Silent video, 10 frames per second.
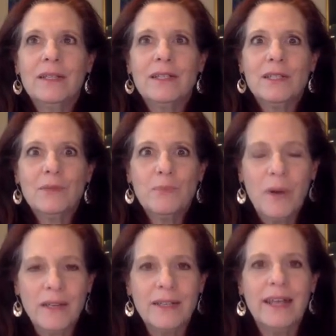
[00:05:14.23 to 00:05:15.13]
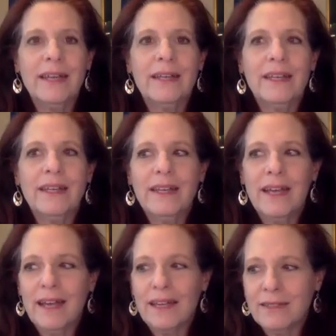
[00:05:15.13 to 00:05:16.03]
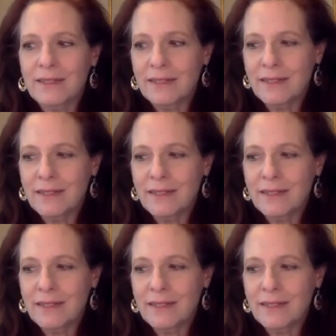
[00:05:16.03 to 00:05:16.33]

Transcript: spontaneity and